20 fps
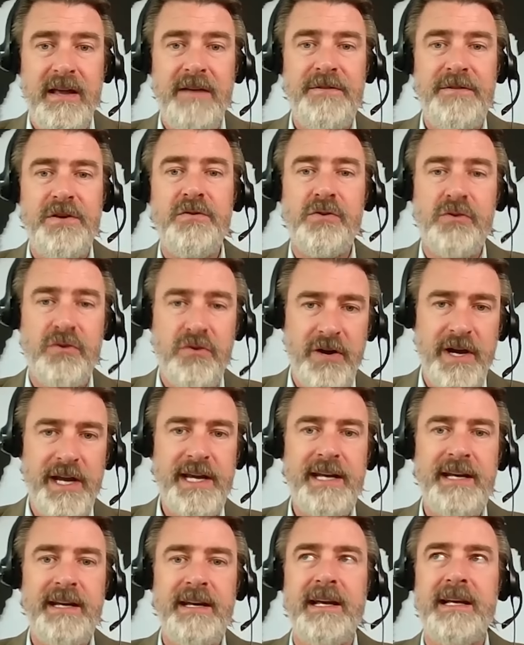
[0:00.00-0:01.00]
if
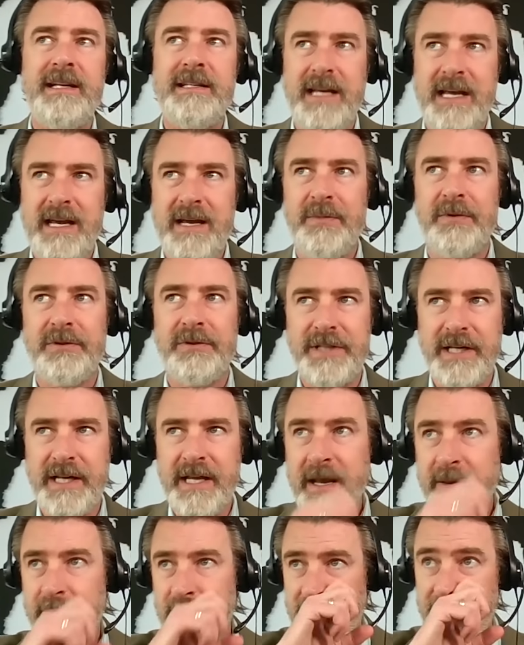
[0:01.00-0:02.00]
Ukraine is able to
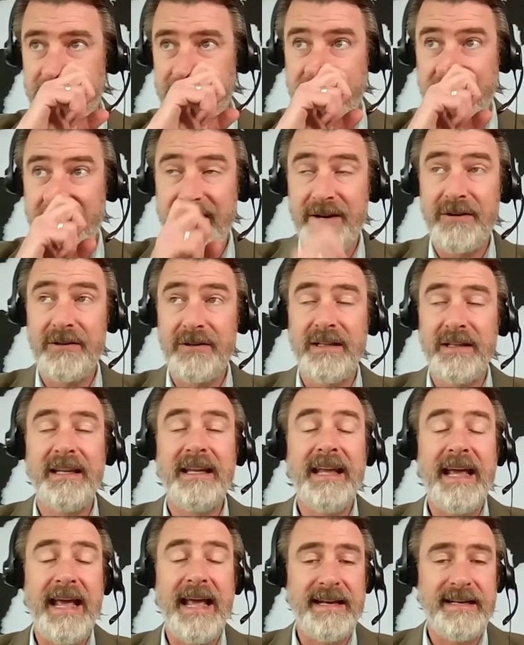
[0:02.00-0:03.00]
keep the fire
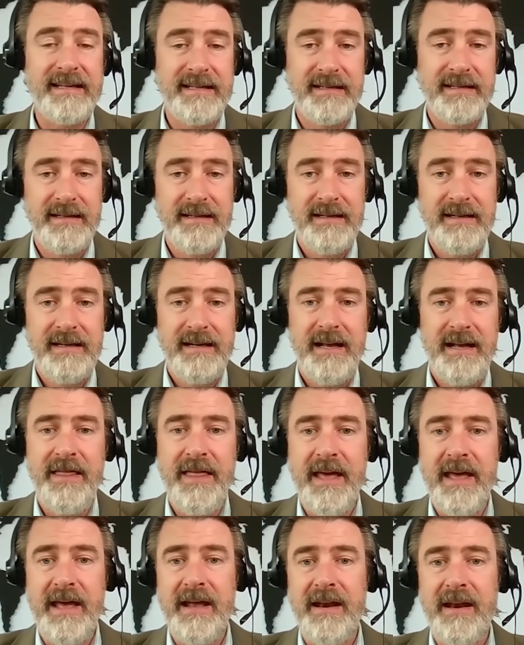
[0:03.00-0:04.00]
lit,
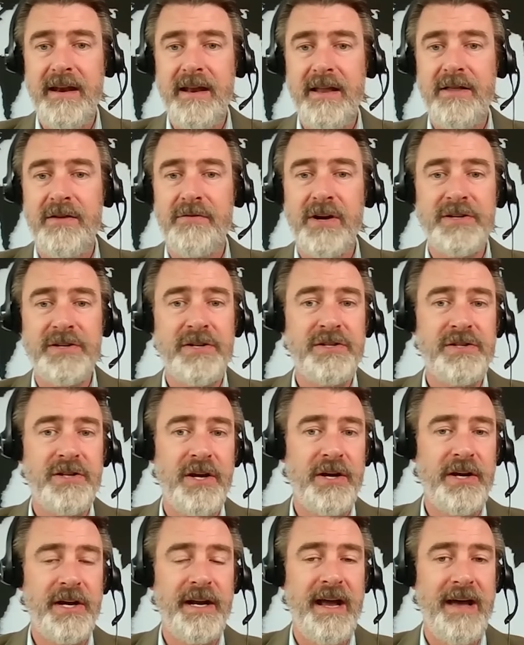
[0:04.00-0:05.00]
then the Russians
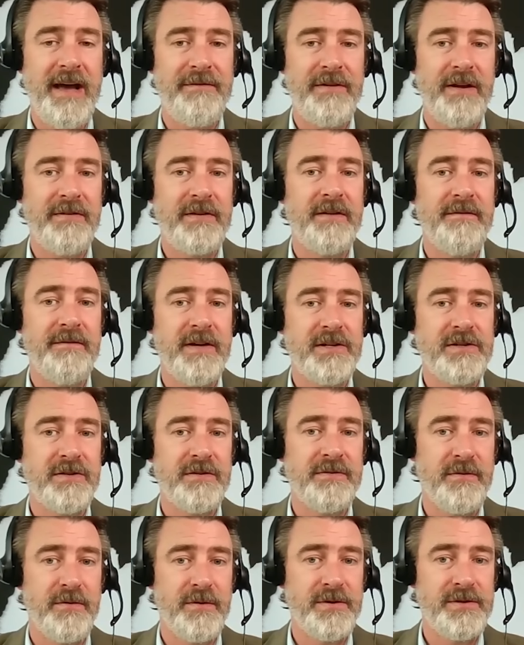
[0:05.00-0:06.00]
aren't going to have enough
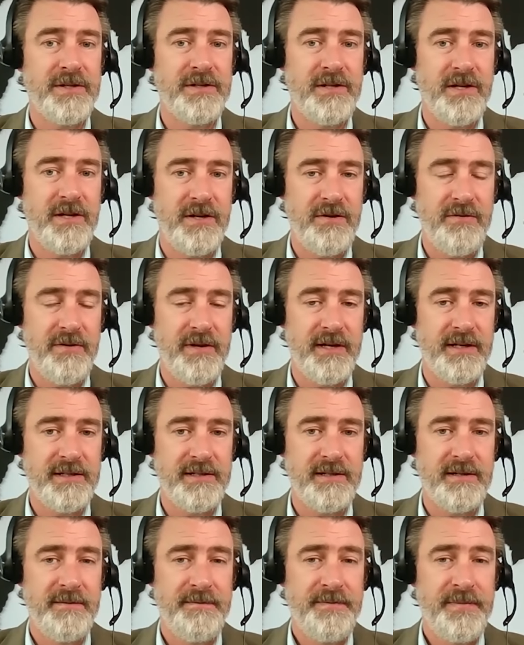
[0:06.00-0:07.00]
conventional forces to do
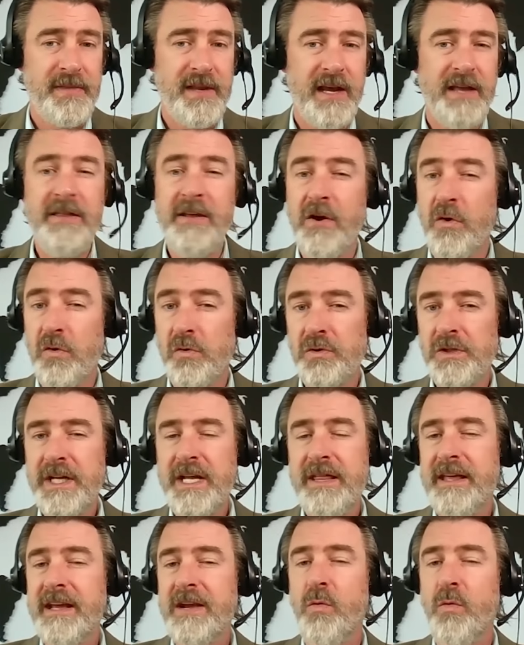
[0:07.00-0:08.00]
this. And the
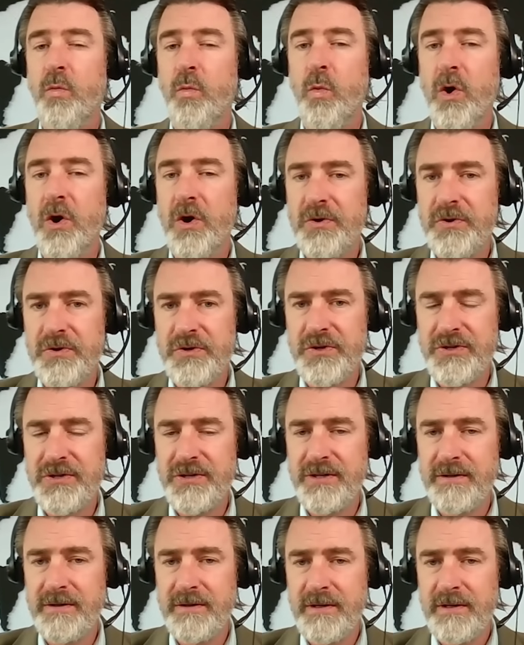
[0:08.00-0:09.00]
only thing
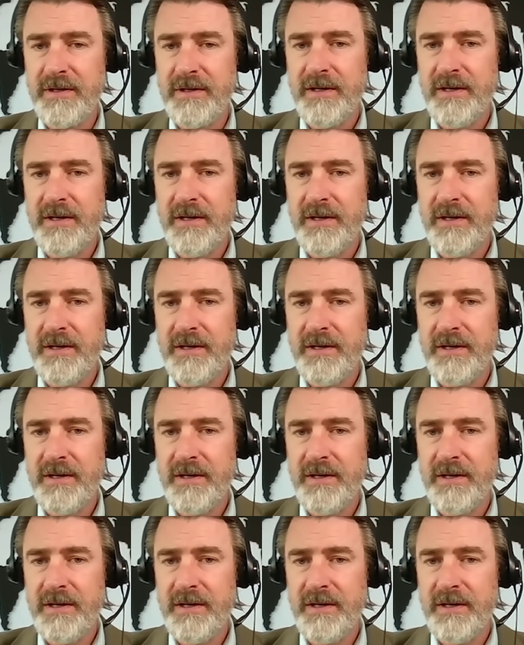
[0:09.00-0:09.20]
worse